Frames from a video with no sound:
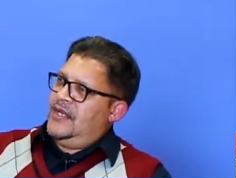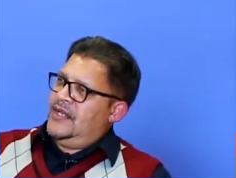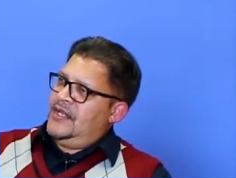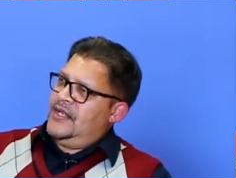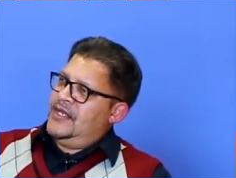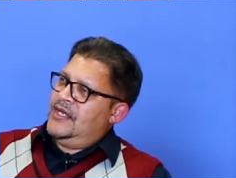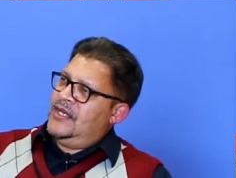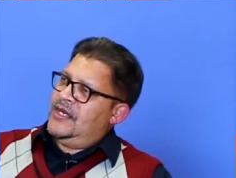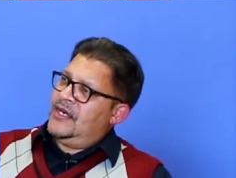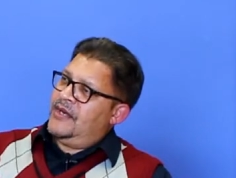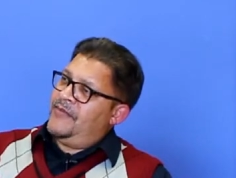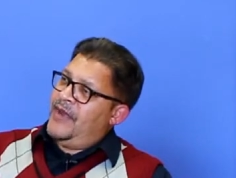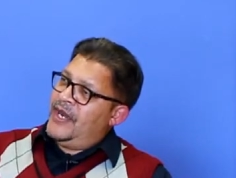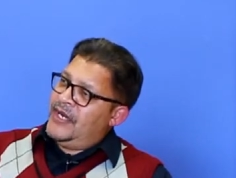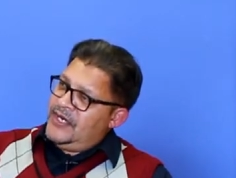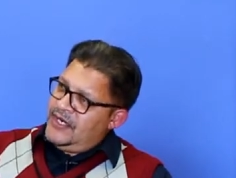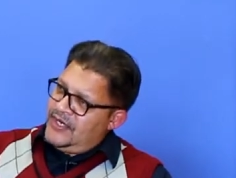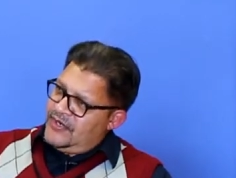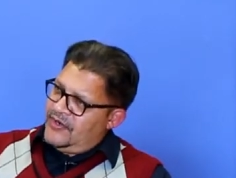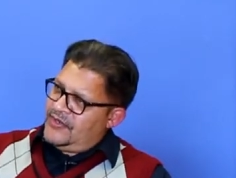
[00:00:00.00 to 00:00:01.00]
The
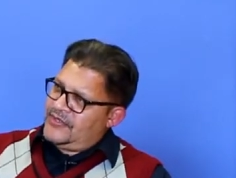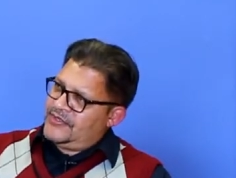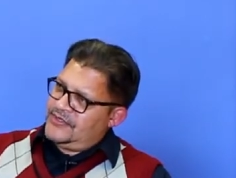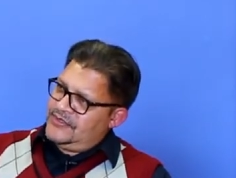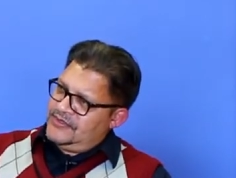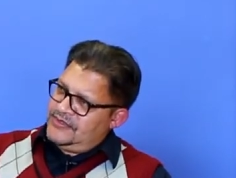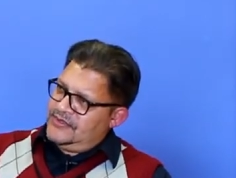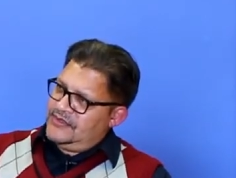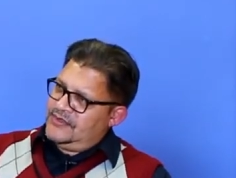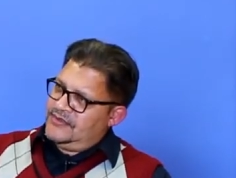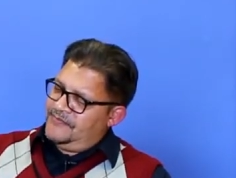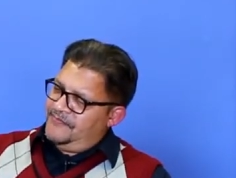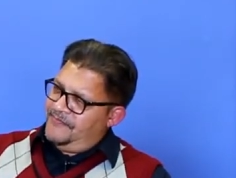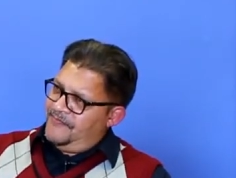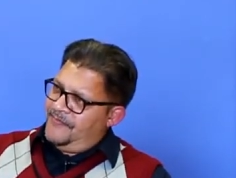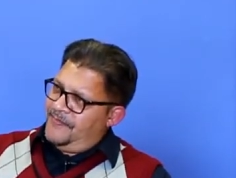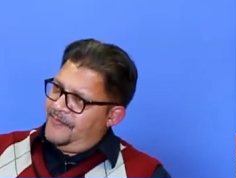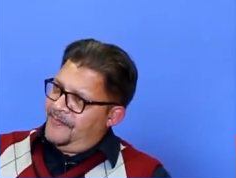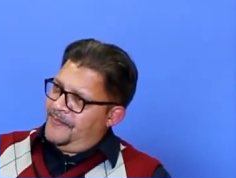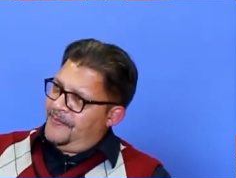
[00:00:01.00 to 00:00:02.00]
remaining costs,
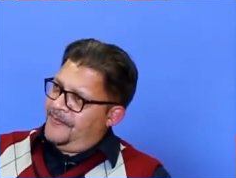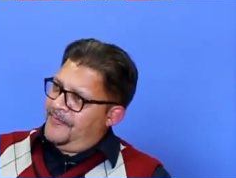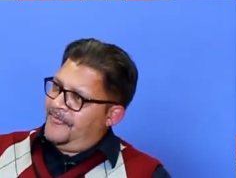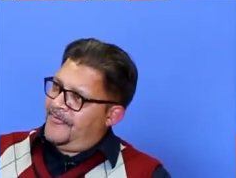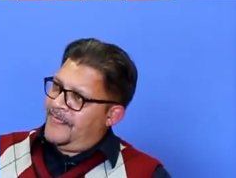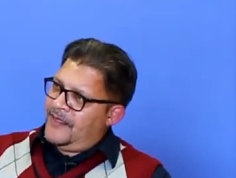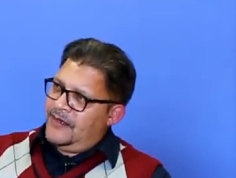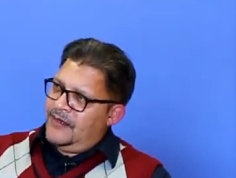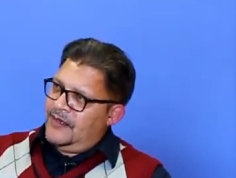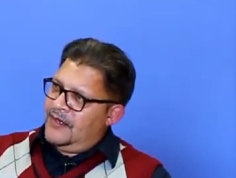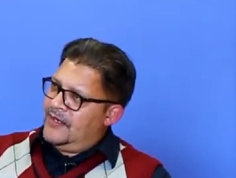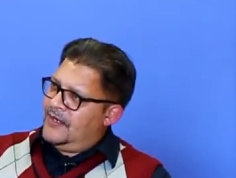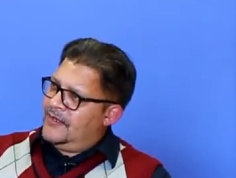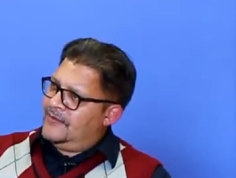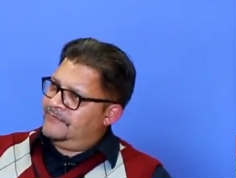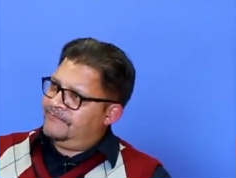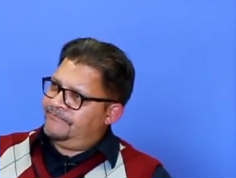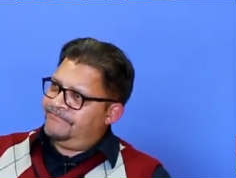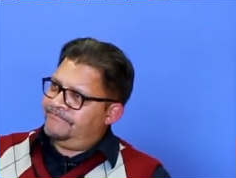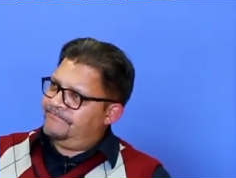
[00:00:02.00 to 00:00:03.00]

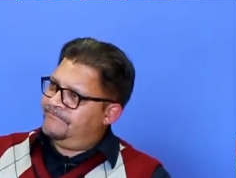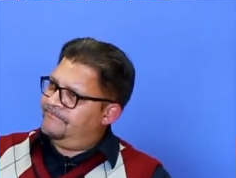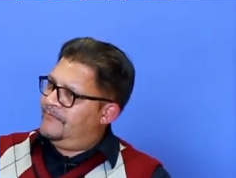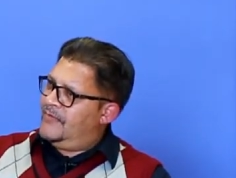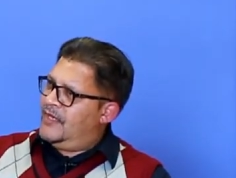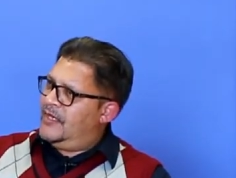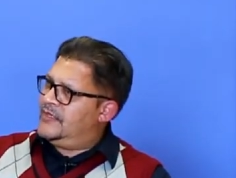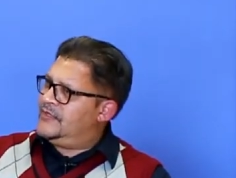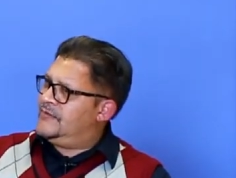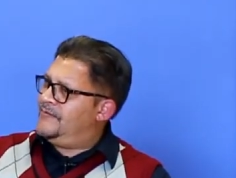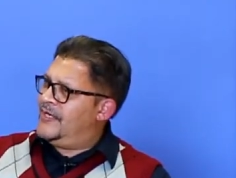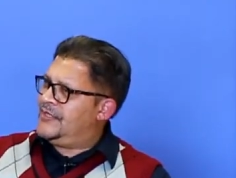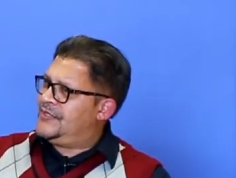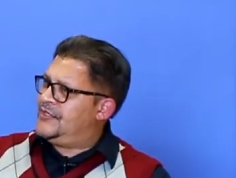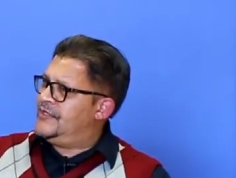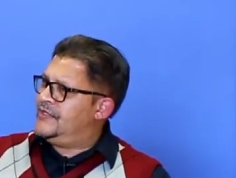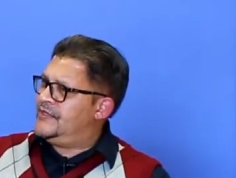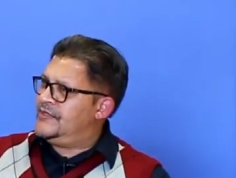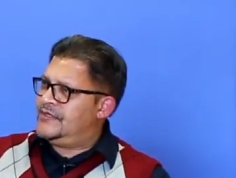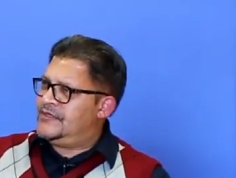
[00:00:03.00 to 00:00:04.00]
as much
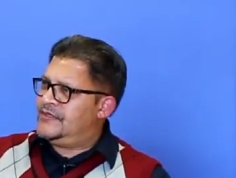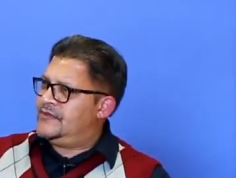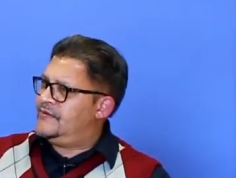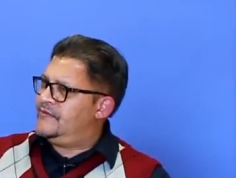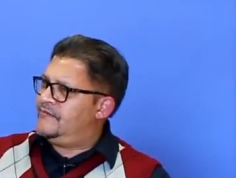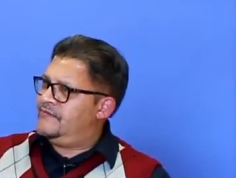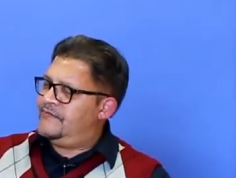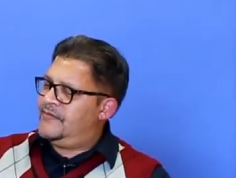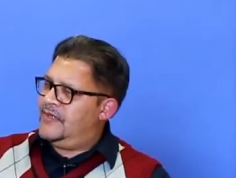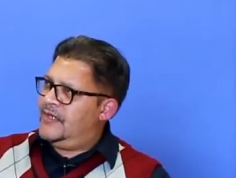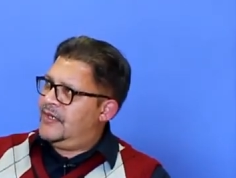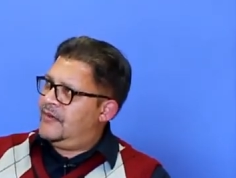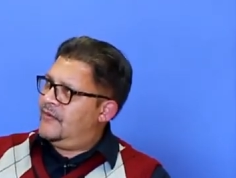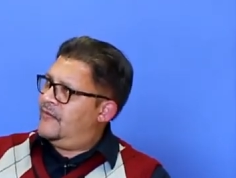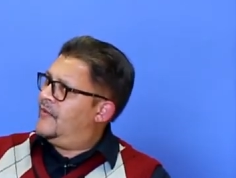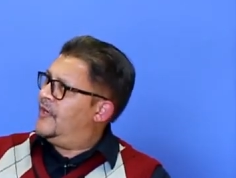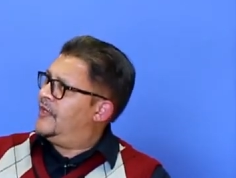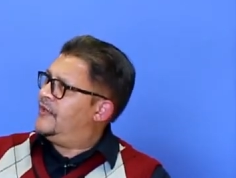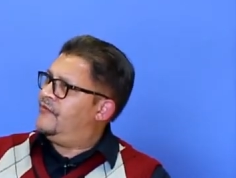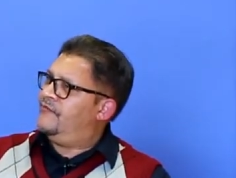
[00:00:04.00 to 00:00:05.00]
as
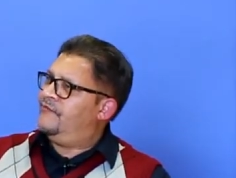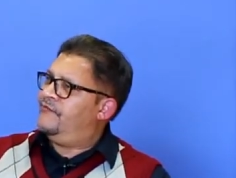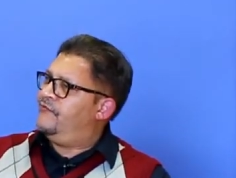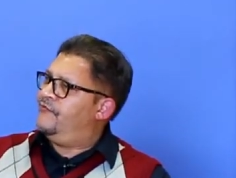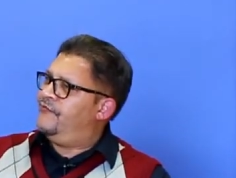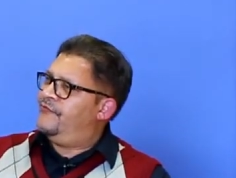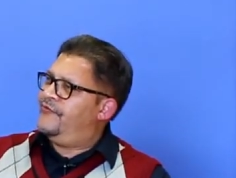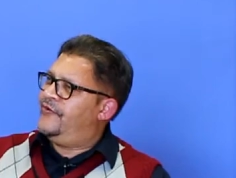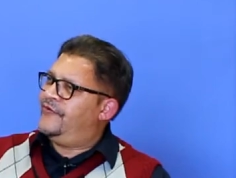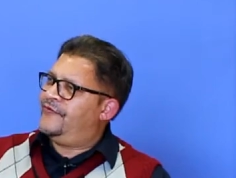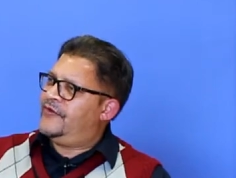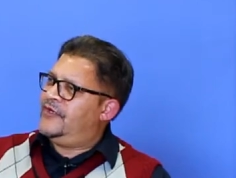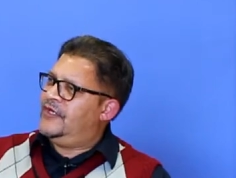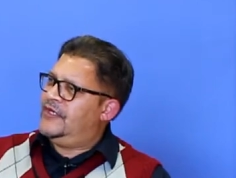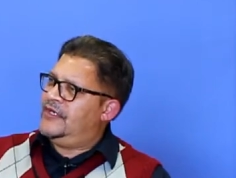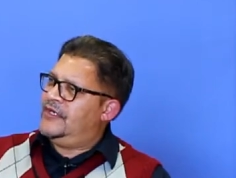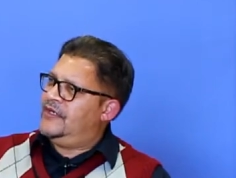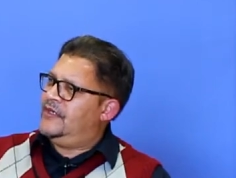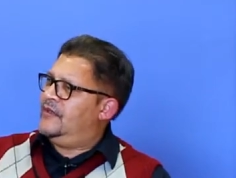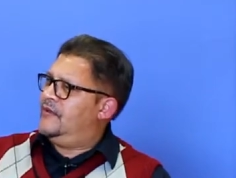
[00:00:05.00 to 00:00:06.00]

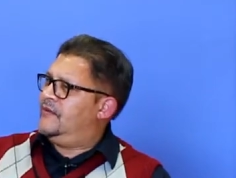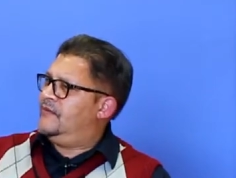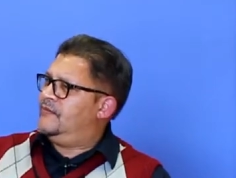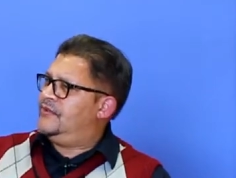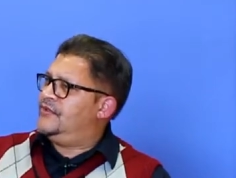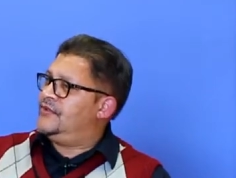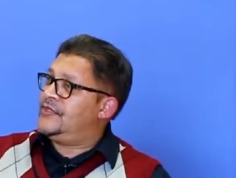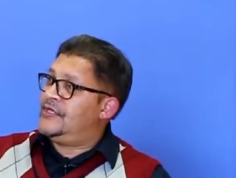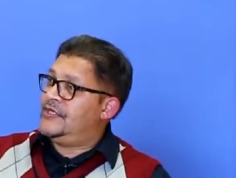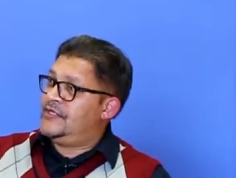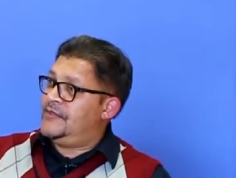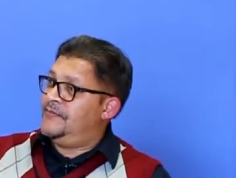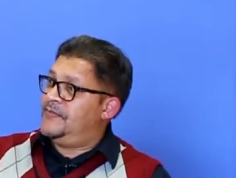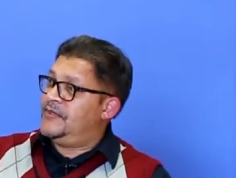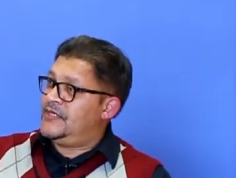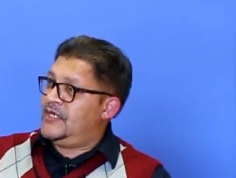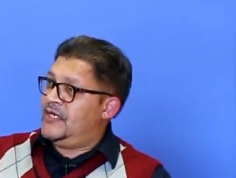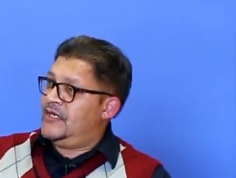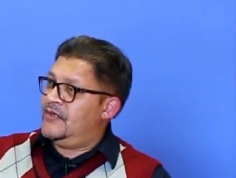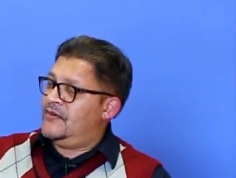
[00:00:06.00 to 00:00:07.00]
50 to
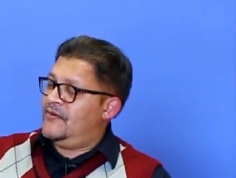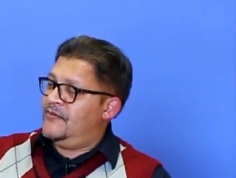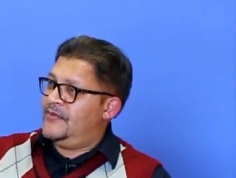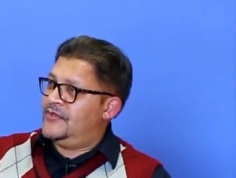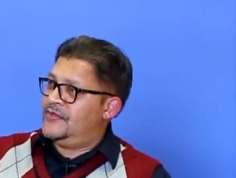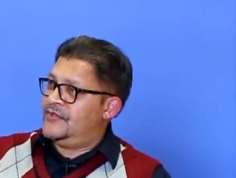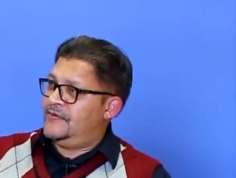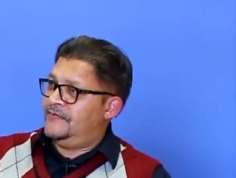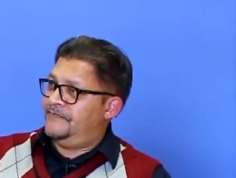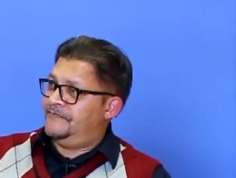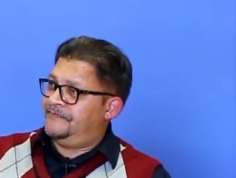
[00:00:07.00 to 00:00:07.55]
60% almost,